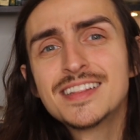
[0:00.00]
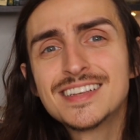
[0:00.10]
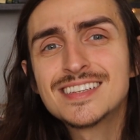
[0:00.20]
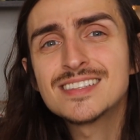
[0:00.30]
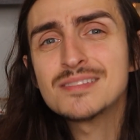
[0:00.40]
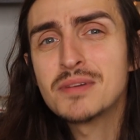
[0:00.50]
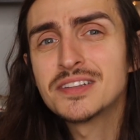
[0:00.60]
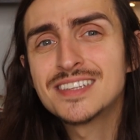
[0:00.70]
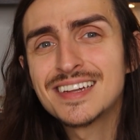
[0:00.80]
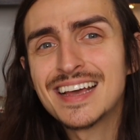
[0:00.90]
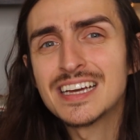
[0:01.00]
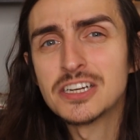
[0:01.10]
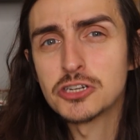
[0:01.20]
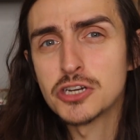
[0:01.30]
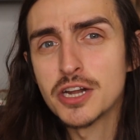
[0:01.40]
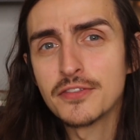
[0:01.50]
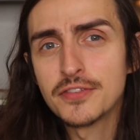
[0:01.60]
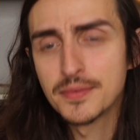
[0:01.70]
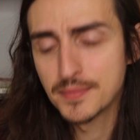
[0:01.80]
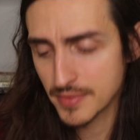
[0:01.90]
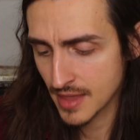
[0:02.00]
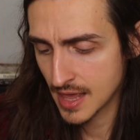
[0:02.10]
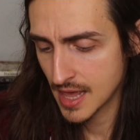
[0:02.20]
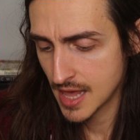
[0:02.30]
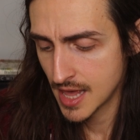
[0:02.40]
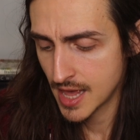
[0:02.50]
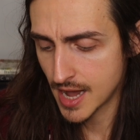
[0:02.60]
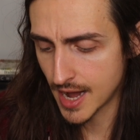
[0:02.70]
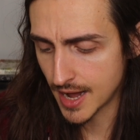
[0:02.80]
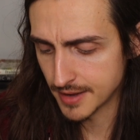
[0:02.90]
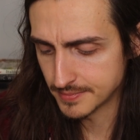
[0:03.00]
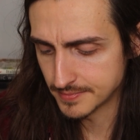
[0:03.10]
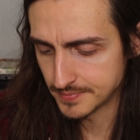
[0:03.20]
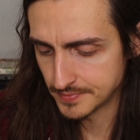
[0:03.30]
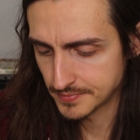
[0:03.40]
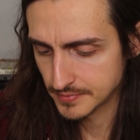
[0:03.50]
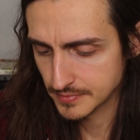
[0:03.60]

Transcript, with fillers: This is a month to take initiative. Um,